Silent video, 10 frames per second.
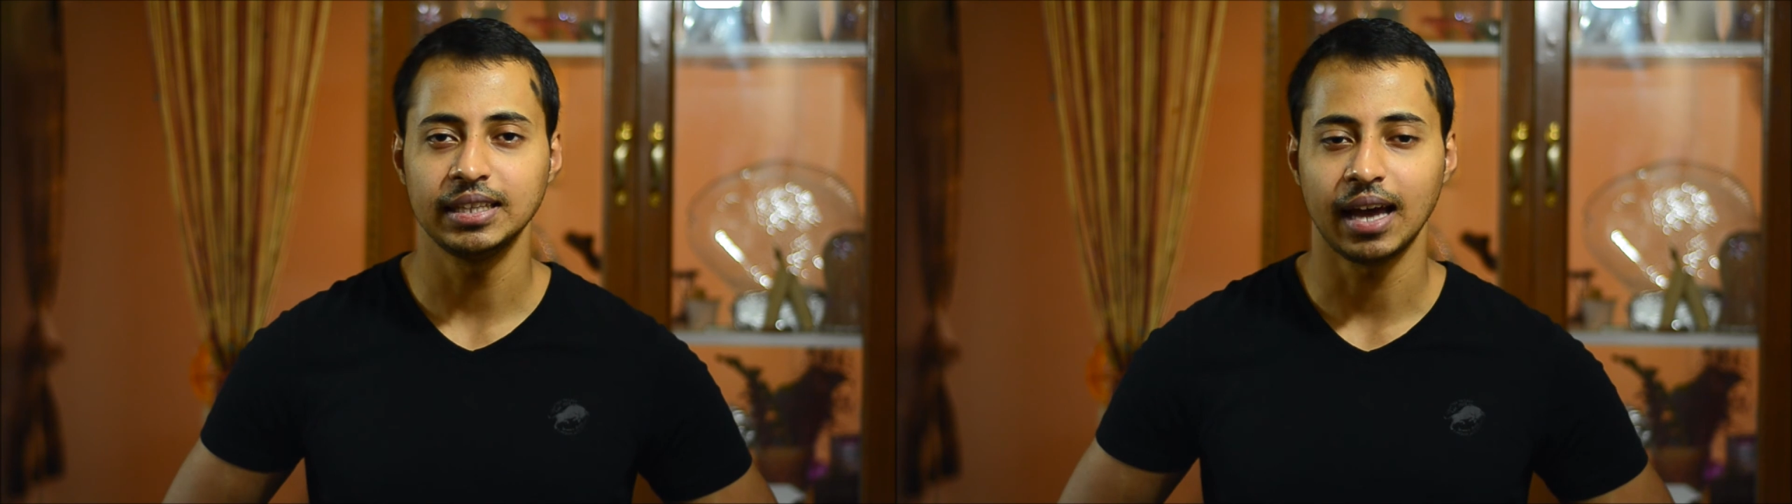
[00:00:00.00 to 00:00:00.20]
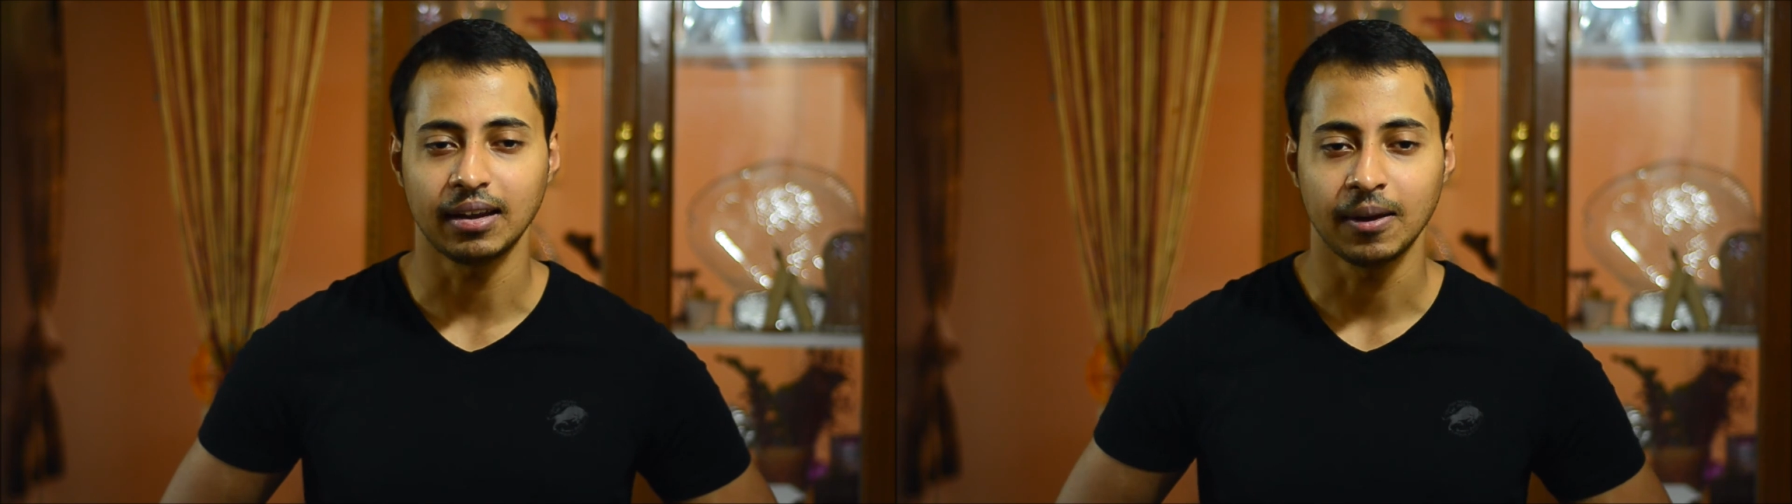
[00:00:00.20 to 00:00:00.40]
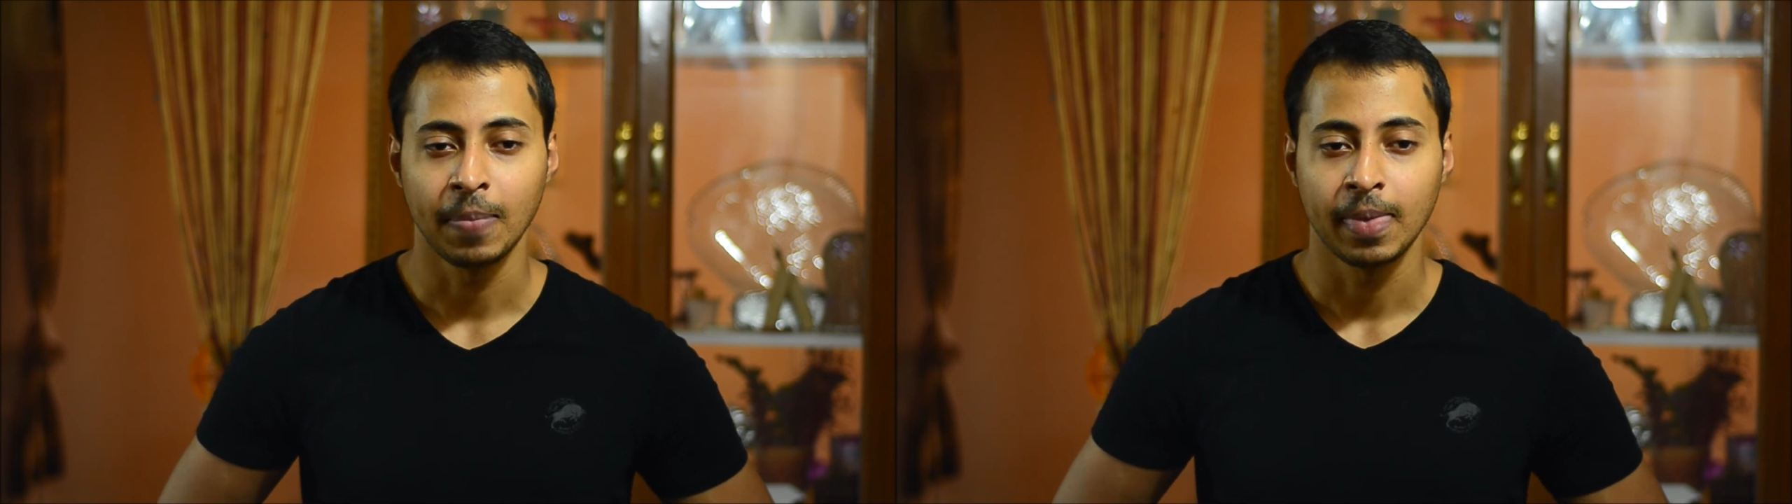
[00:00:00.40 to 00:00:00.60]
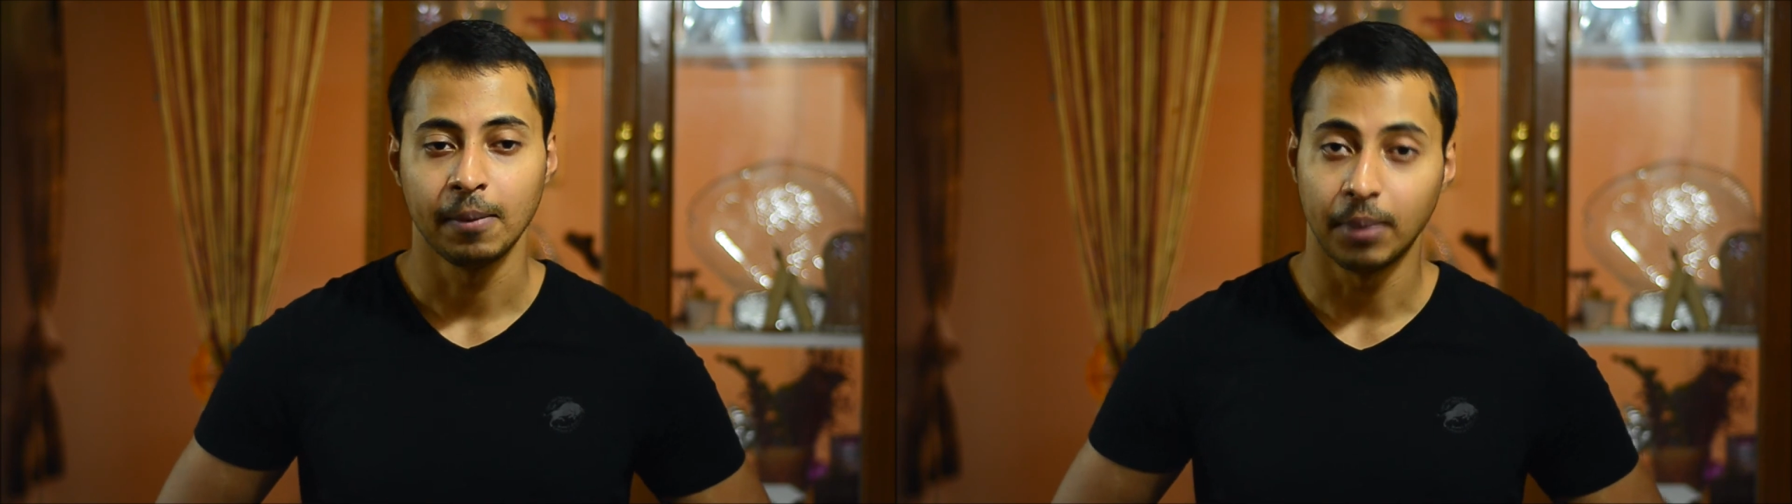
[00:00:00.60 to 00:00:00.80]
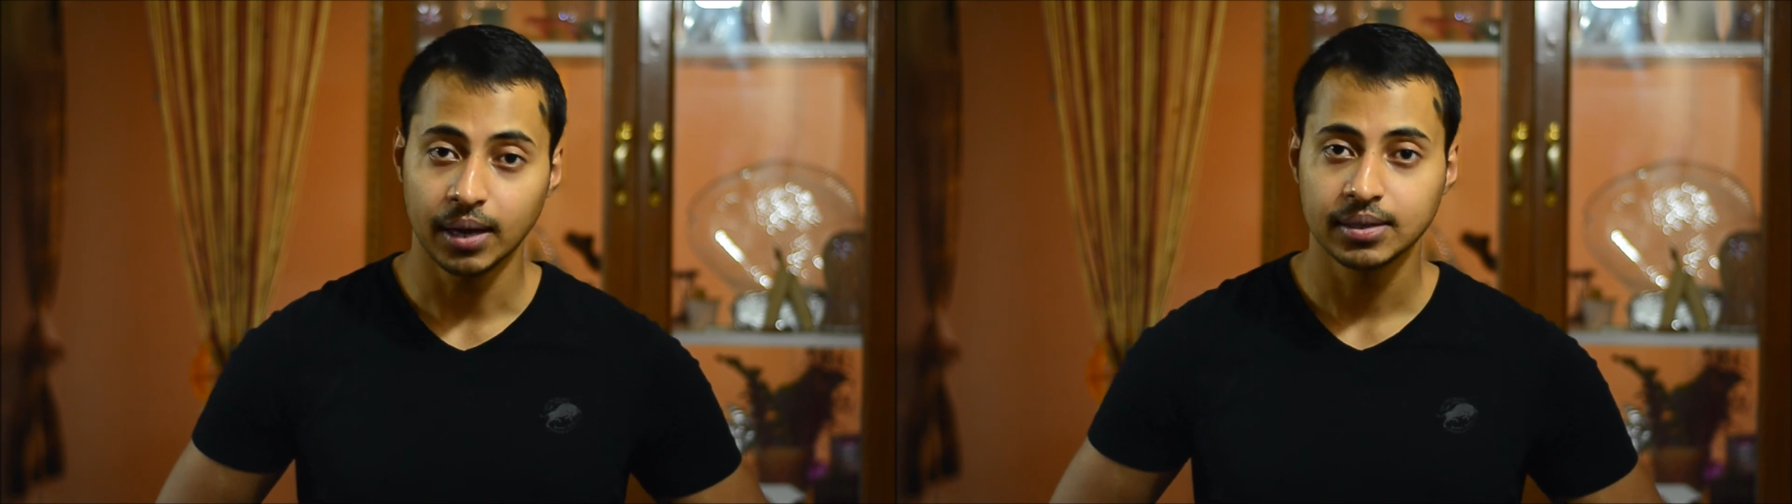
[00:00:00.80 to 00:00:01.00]
that.
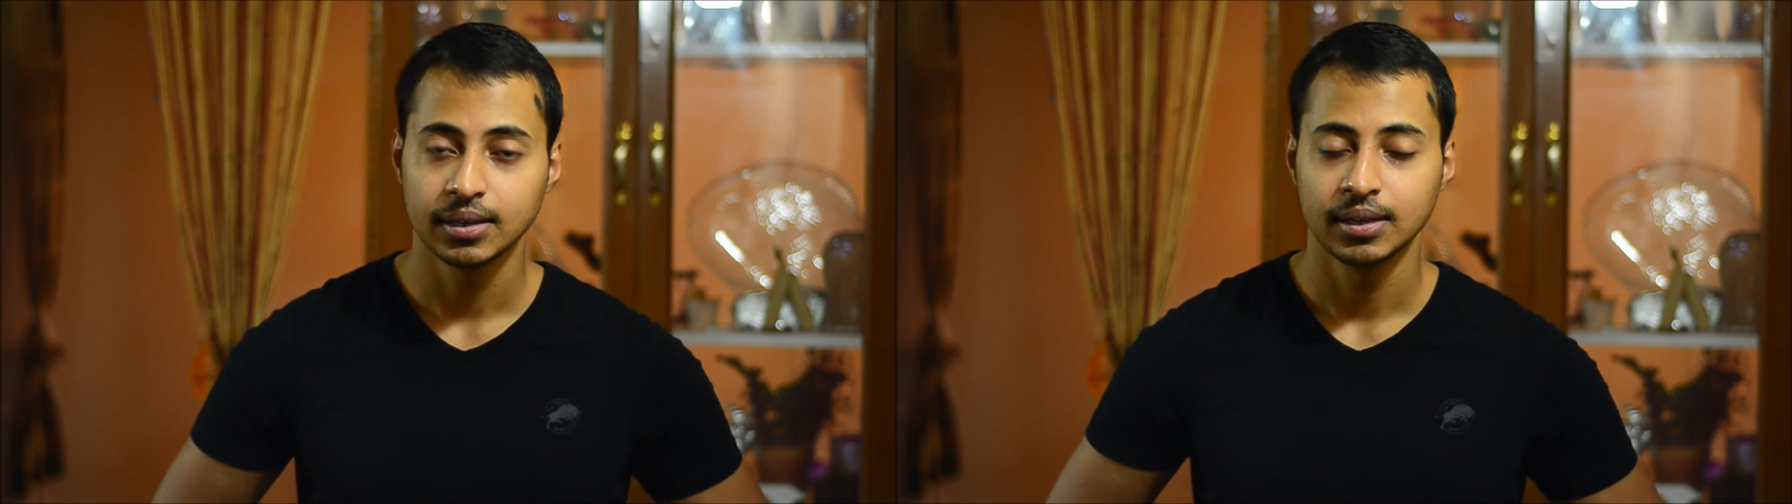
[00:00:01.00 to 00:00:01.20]
But